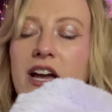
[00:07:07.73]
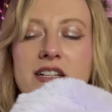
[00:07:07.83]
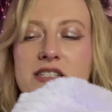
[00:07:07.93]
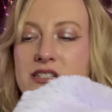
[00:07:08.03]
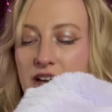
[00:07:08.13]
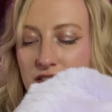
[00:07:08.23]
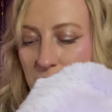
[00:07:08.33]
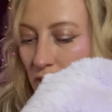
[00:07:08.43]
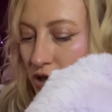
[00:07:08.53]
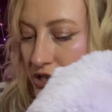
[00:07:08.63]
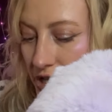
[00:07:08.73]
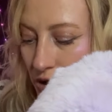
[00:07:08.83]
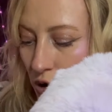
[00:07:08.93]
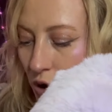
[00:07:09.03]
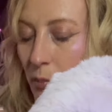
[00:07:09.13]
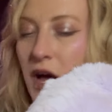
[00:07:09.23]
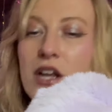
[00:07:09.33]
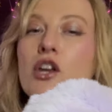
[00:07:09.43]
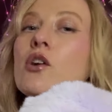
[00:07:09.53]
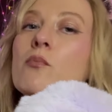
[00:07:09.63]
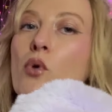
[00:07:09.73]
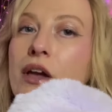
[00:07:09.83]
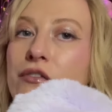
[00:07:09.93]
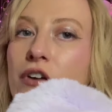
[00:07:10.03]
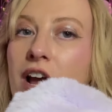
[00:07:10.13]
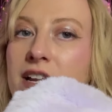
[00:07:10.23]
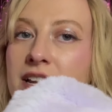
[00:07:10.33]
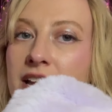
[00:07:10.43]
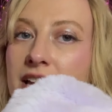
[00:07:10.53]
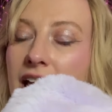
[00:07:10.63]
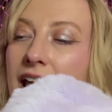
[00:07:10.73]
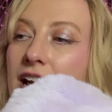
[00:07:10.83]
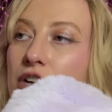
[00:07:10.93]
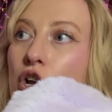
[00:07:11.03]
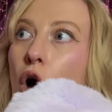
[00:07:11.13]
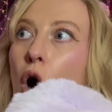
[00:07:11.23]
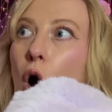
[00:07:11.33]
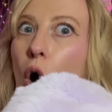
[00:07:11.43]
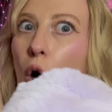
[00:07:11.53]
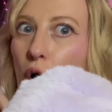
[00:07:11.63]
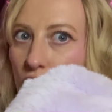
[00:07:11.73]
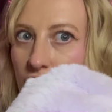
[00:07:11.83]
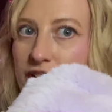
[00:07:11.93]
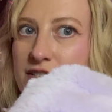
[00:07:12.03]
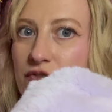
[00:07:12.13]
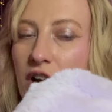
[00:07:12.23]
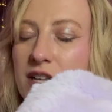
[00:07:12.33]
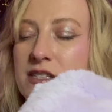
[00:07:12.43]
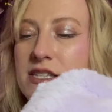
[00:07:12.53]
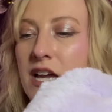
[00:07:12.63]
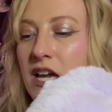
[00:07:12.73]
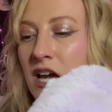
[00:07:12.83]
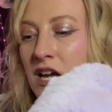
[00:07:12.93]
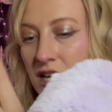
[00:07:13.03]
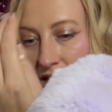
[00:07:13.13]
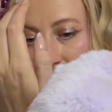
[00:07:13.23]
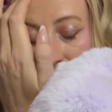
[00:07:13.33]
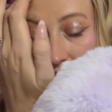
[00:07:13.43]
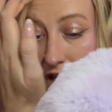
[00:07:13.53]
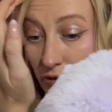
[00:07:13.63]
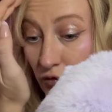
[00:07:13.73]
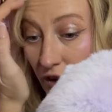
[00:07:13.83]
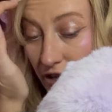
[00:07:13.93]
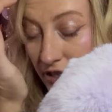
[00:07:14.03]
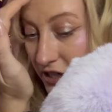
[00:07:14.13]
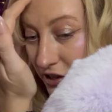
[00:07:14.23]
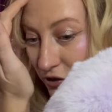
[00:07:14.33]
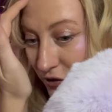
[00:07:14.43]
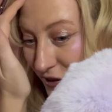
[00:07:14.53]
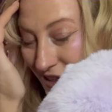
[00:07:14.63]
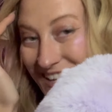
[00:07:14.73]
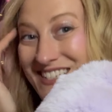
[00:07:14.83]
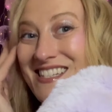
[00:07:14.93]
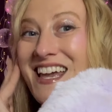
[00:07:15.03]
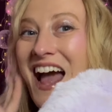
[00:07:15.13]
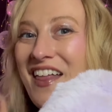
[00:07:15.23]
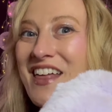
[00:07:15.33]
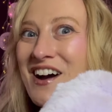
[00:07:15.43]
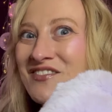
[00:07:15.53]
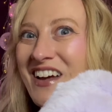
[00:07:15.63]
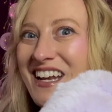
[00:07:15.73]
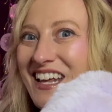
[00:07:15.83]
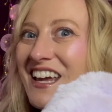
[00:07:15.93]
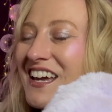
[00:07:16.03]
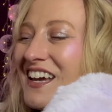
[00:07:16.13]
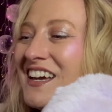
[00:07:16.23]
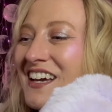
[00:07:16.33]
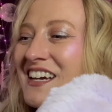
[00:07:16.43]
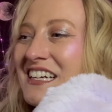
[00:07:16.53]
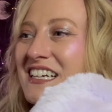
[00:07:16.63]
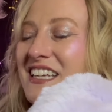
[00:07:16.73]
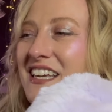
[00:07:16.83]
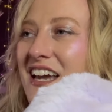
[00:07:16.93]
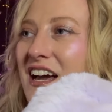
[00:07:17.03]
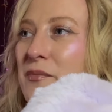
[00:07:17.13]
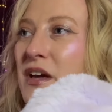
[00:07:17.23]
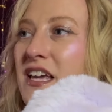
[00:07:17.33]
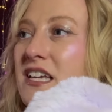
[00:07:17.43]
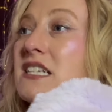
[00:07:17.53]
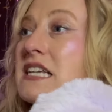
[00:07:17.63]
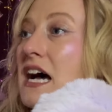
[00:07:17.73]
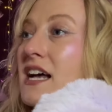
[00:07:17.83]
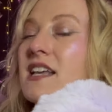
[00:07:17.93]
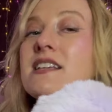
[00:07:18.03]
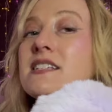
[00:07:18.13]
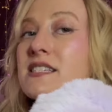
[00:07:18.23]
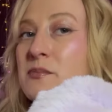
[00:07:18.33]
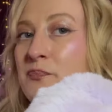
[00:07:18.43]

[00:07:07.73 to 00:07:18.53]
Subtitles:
It's nothing personal, but your boyfriend and all of his friends, like, I frankly didn't realize he had that many. Yeah, but he does.